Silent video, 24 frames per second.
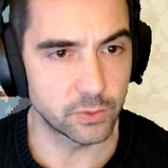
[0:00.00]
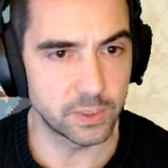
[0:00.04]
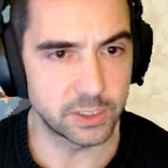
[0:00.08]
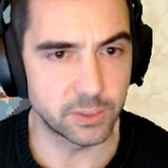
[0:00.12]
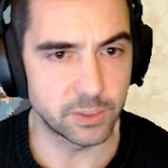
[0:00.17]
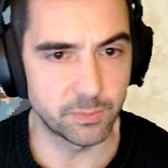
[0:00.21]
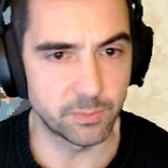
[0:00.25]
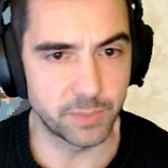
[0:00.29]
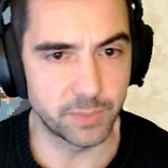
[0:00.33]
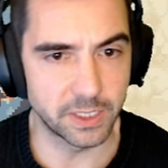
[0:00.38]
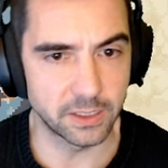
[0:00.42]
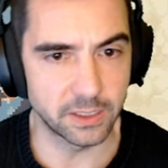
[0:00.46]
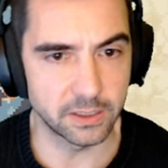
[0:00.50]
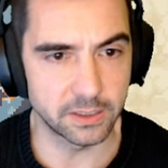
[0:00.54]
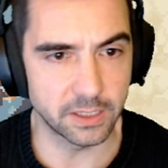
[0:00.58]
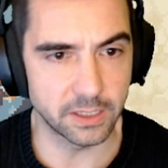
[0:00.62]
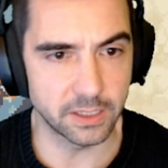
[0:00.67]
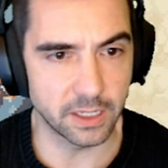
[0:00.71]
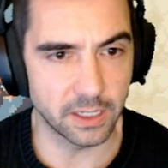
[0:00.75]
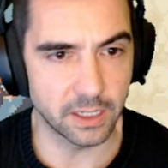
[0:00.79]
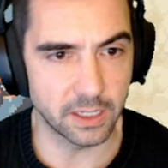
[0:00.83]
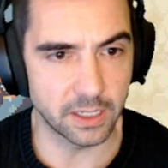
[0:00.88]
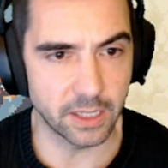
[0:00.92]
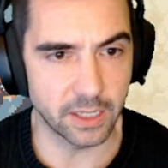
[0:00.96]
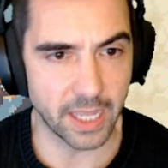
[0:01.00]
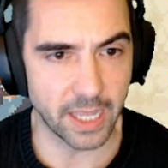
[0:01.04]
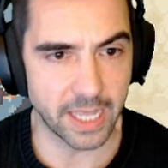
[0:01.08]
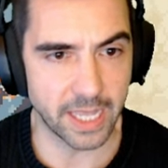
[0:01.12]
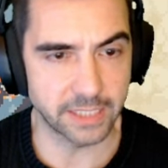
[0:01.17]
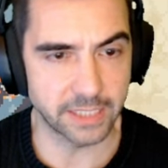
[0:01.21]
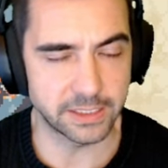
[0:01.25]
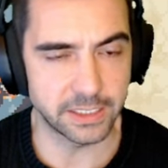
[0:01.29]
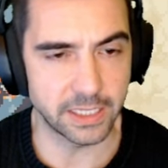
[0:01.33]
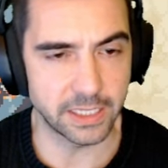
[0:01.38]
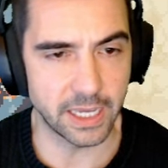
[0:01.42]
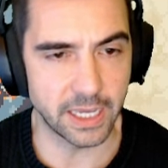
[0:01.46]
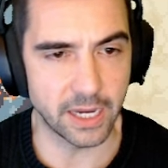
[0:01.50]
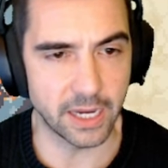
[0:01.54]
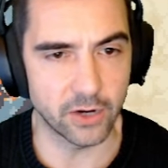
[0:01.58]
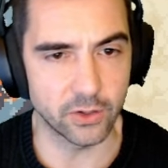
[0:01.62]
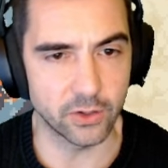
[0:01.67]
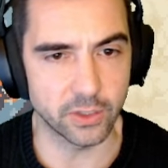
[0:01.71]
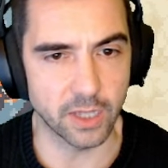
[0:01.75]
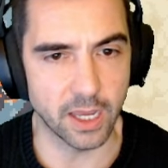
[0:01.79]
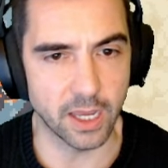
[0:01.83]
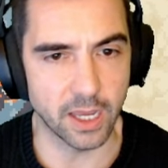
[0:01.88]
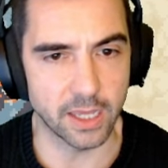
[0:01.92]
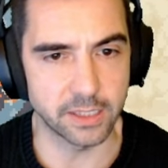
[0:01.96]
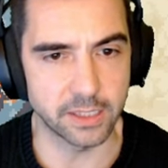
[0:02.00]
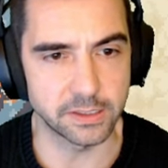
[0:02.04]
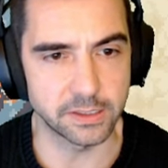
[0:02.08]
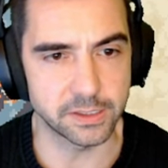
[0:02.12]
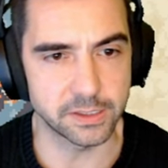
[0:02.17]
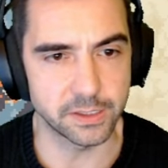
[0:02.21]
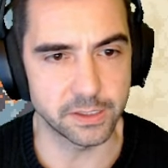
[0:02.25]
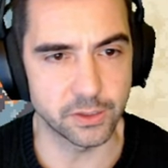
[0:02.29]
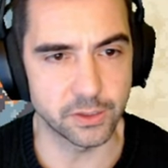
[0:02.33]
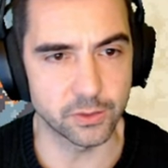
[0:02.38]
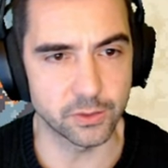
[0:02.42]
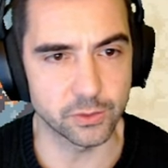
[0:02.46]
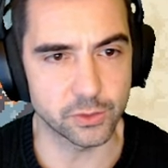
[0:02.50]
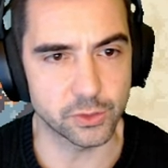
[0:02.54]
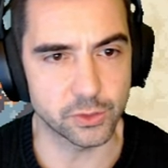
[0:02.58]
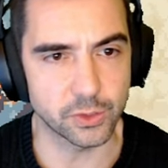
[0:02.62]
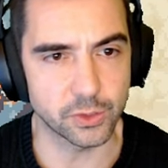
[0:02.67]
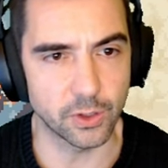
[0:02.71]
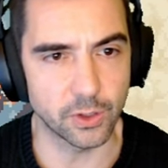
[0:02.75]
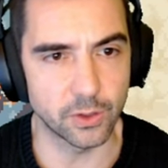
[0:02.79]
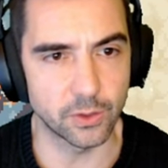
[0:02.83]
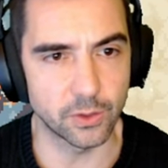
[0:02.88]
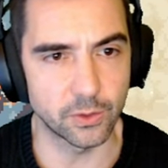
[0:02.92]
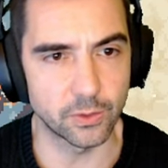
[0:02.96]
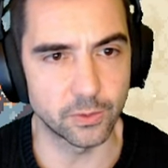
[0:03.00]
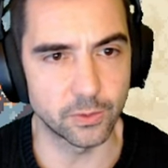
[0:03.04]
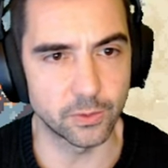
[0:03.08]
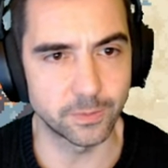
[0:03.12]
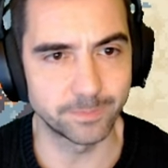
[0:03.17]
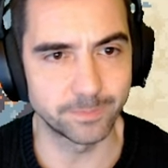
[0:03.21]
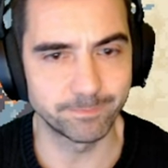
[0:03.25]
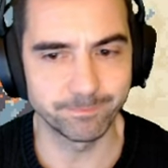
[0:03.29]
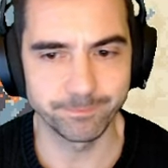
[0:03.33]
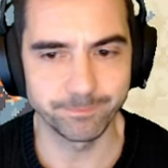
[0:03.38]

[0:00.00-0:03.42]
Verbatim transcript: need to build uh, anti-air guys here, so...